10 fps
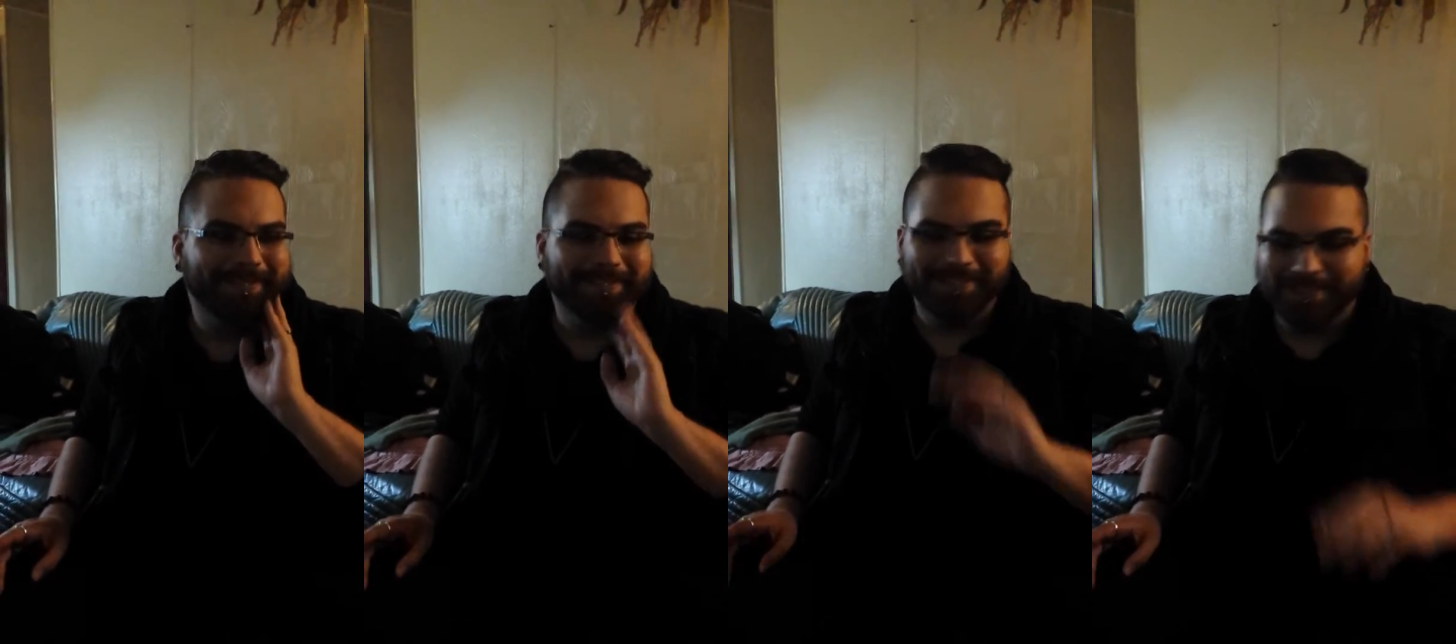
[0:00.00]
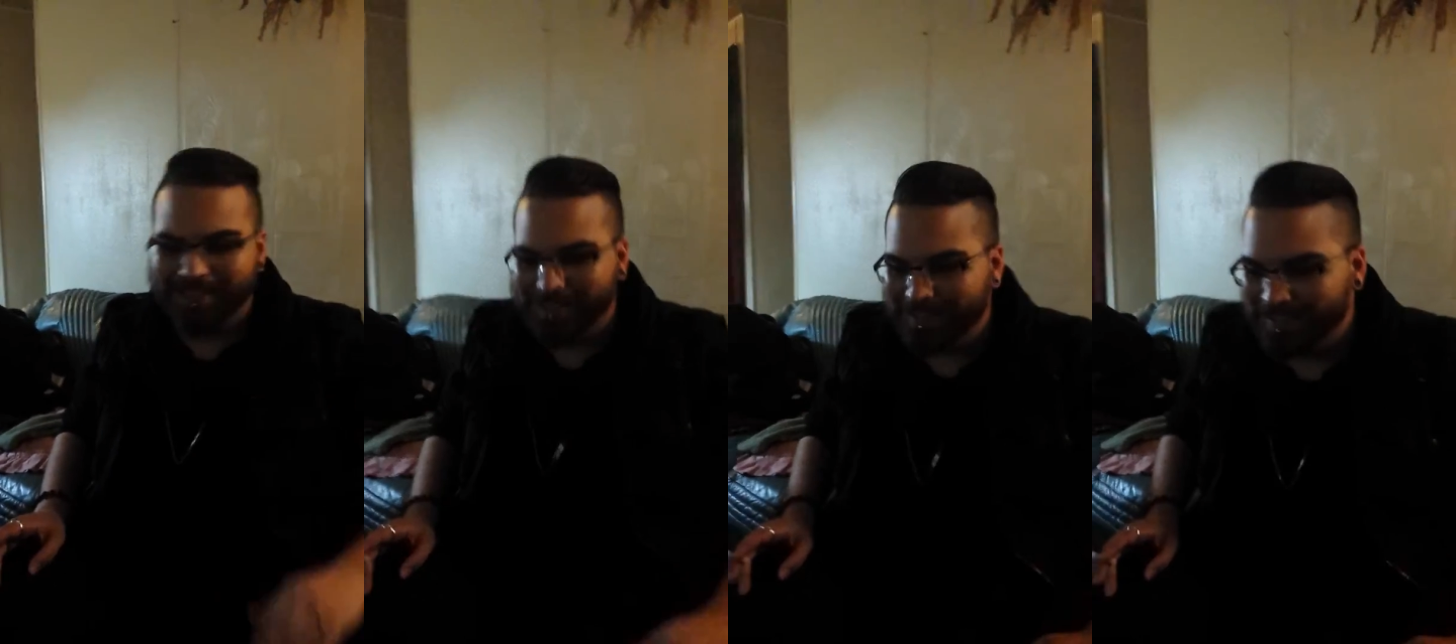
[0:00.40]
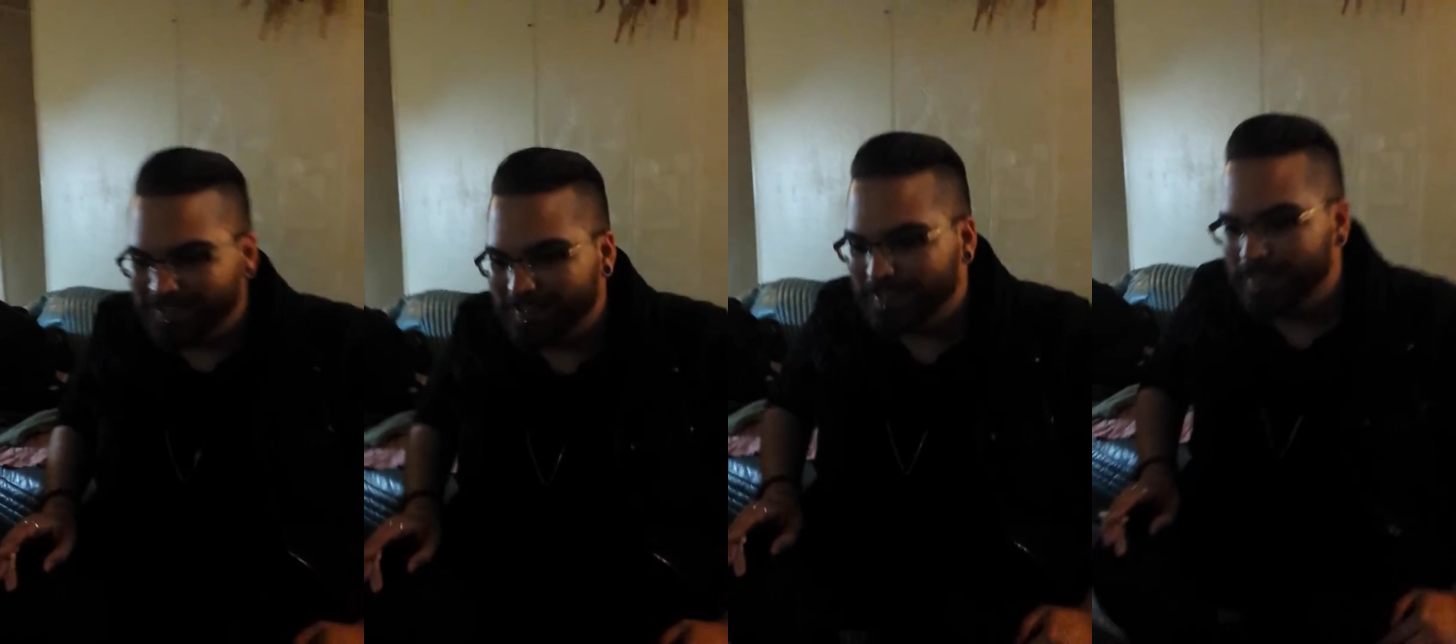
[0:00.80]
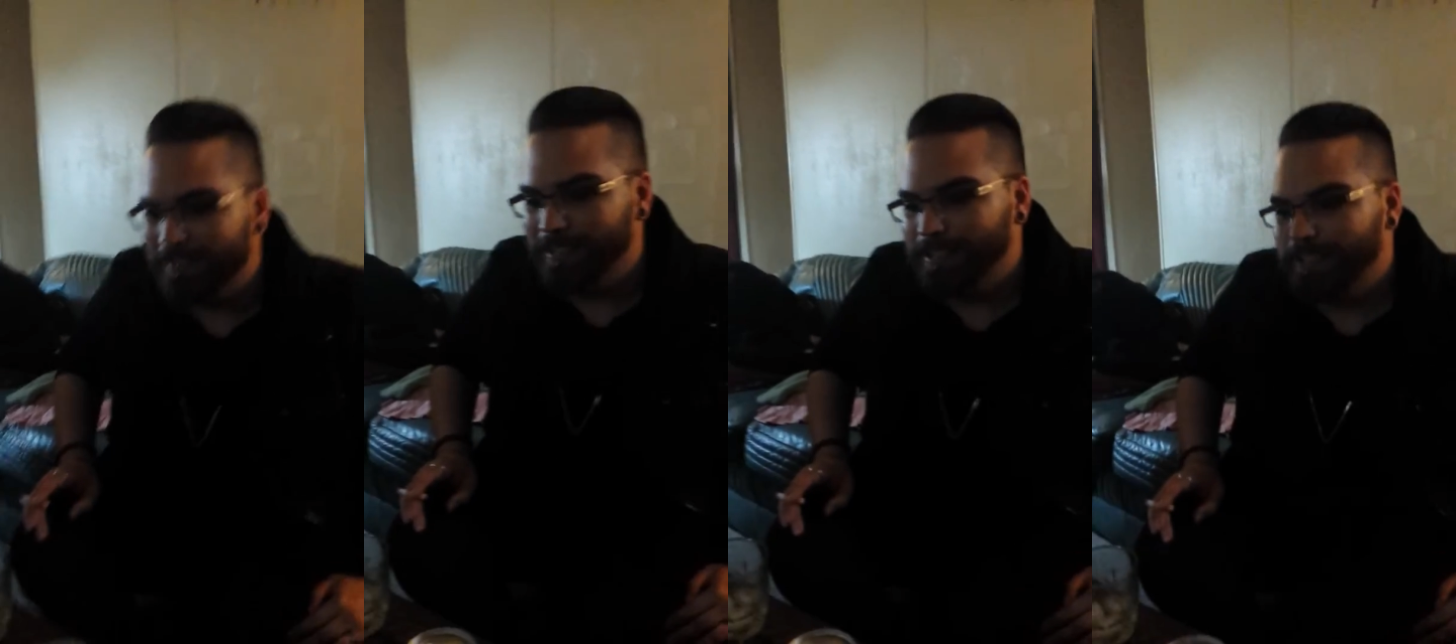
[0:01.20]
Stay tuned.
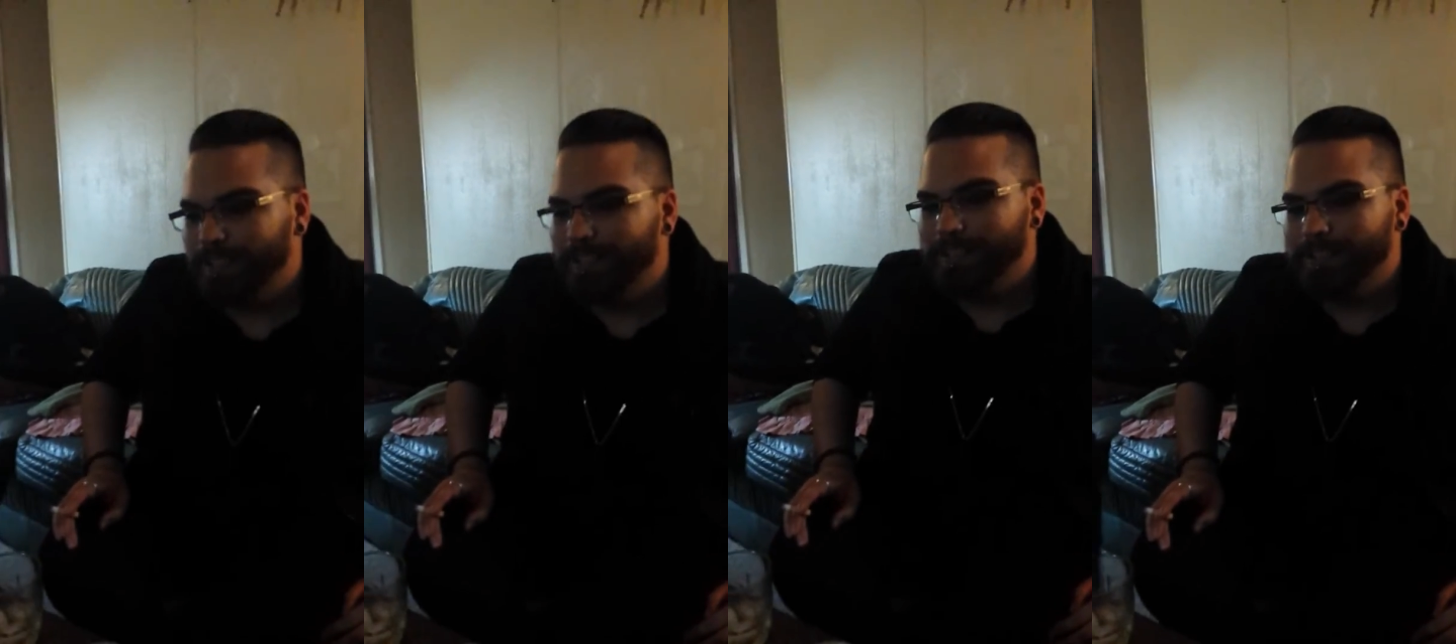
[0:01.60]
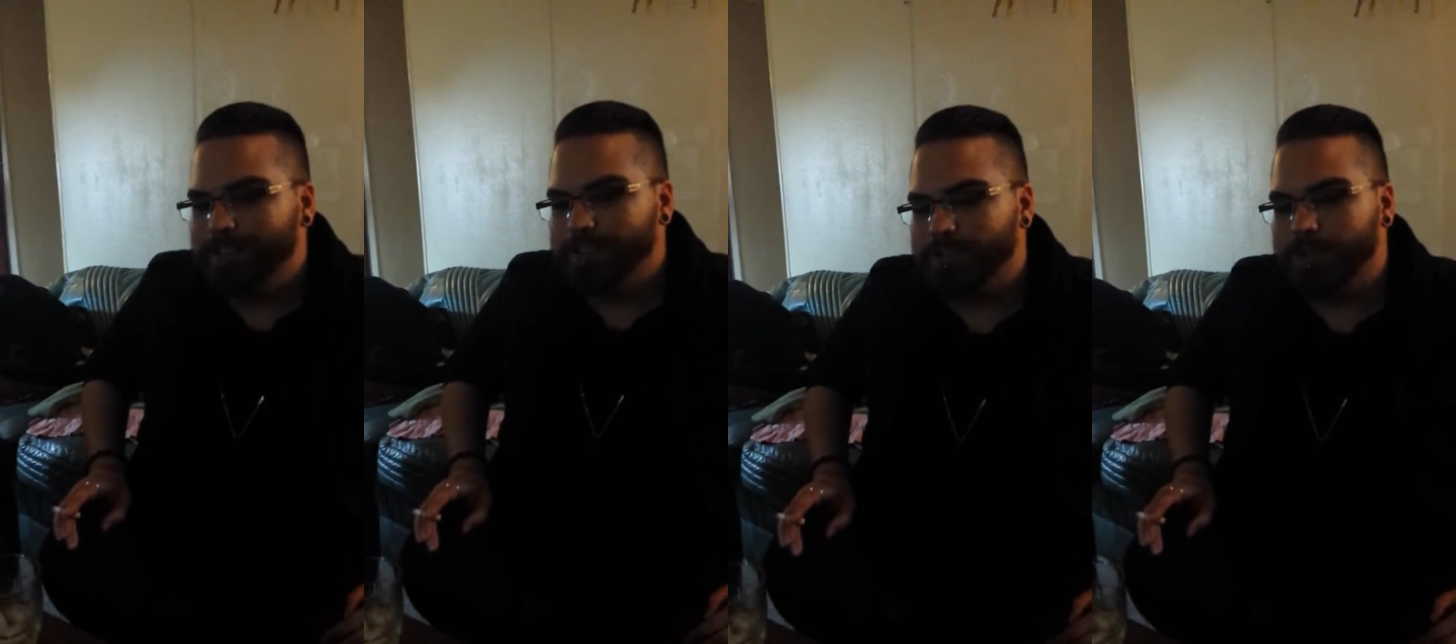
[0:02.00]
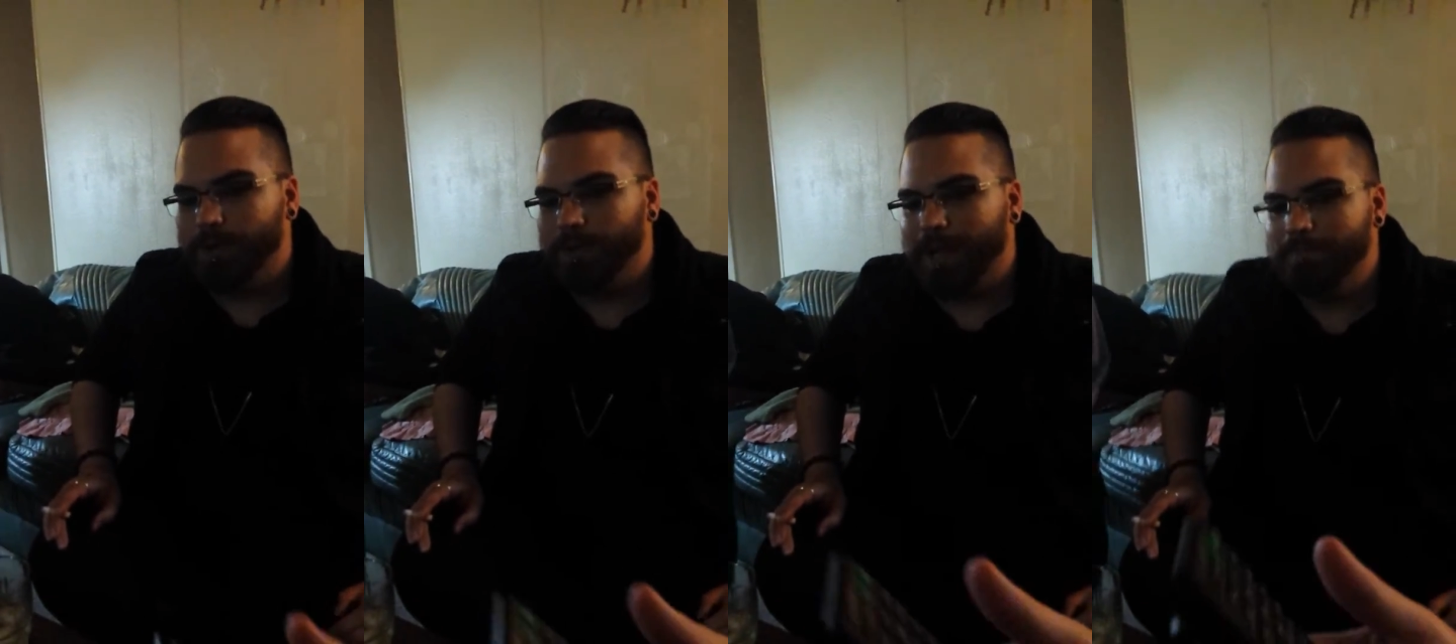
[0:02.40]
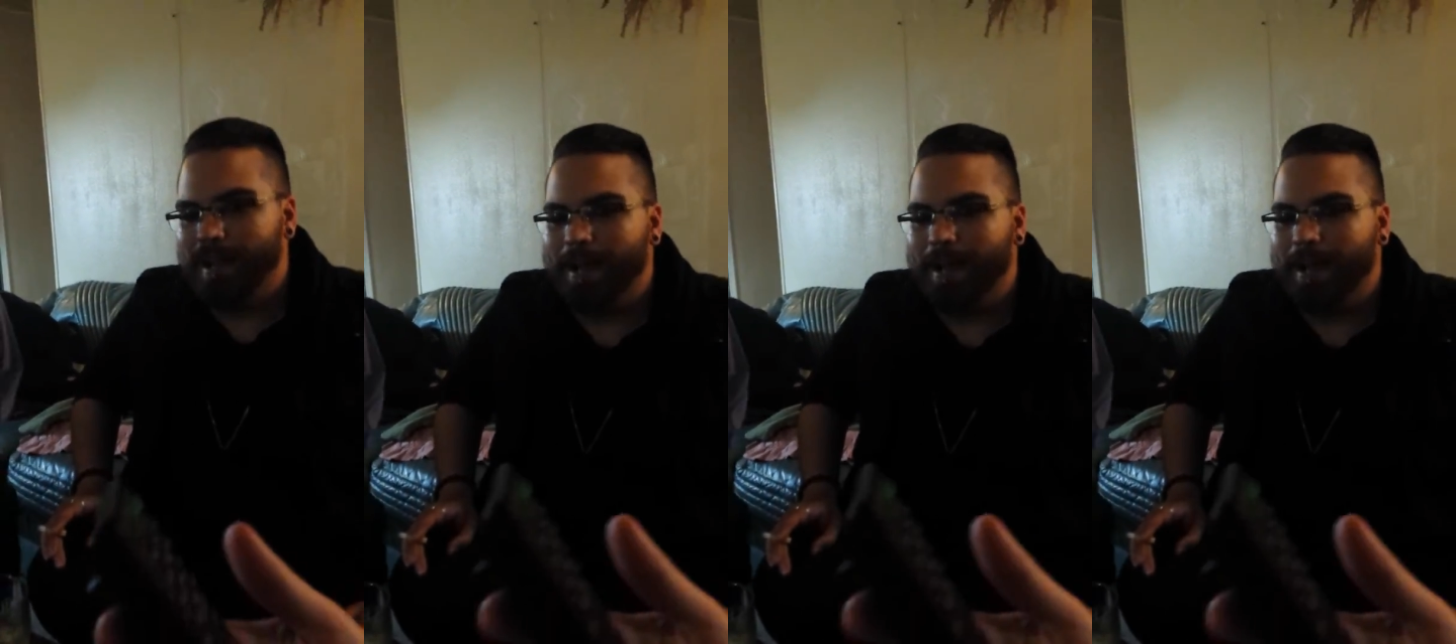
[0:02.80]
There's more to come so I'm